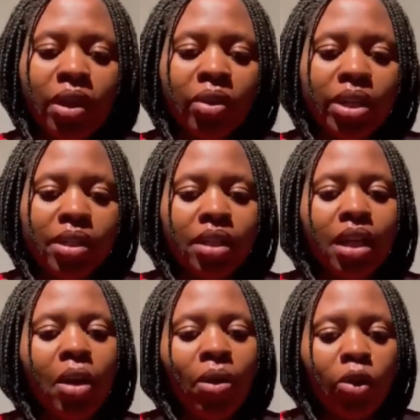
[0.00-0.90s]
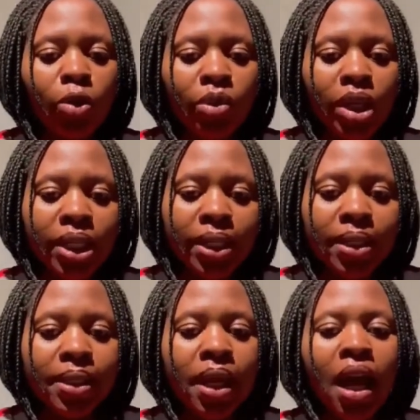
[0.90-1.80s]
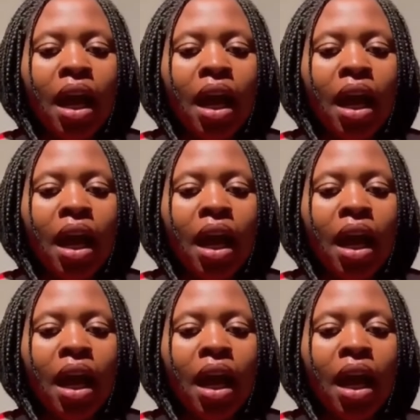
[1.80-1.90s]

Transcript: violence in our communities.